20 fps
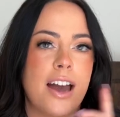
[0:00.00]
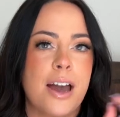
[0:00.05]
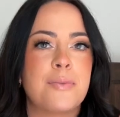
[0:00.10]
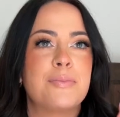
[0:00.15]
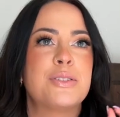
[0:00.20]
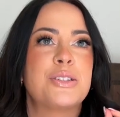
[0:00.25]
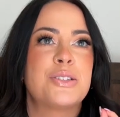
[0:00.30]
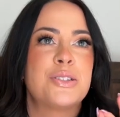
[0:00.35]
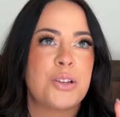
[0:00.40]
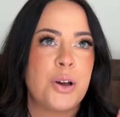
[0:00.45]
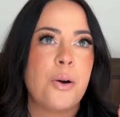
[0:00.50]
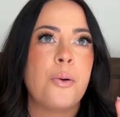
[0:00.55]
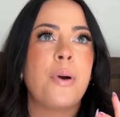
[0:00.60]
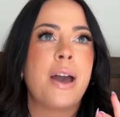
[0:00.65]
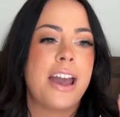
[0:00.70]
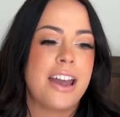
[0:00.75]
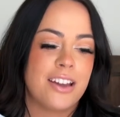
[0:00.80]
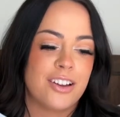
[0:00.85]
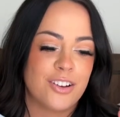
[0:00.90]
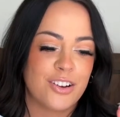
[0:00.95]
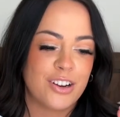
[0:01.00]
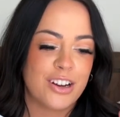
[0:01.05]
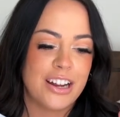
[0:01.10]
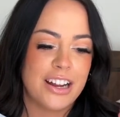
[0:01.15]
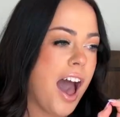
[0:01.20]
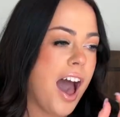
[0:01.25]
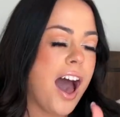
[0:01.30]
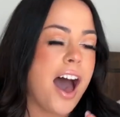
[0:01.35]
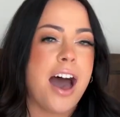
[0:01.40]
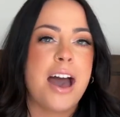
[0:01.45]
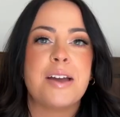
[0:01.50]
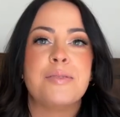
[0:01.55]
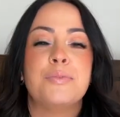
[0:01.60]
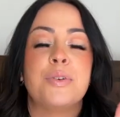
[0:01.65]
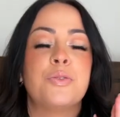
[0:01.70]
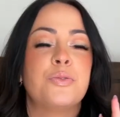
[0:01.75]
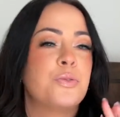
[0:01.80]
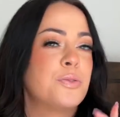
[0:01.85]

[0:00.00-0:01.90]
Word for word: I'm so angry. I'm